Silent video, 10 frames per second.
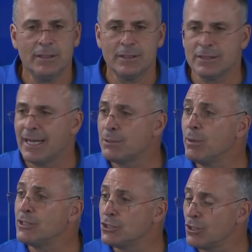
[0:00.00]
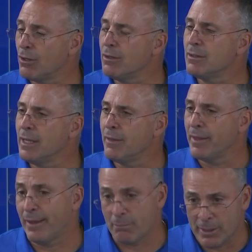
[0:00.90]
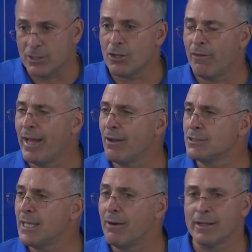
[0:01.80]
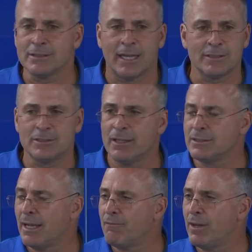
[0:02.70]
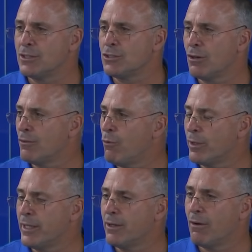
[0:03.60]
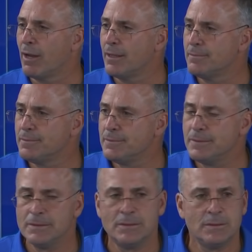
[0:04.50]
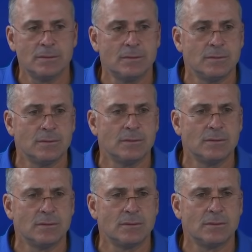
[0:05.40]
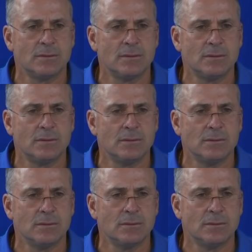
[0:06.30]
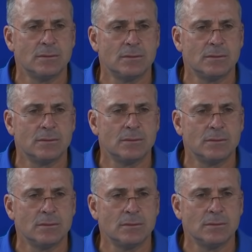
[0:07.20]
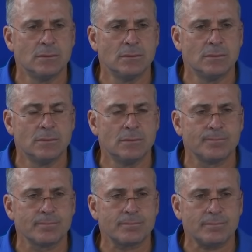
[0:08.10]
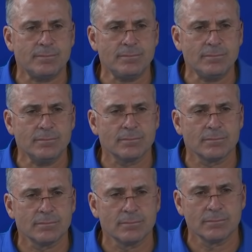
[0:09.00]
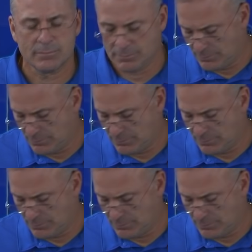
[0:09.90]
it's a nice place to start. And I think everybody saw that on Saturday. It's not, it's not fun to start the 14-yard line felt about the discipline of your offensive line? Uh, Coach Ford said uh, week one, he's like, we didn't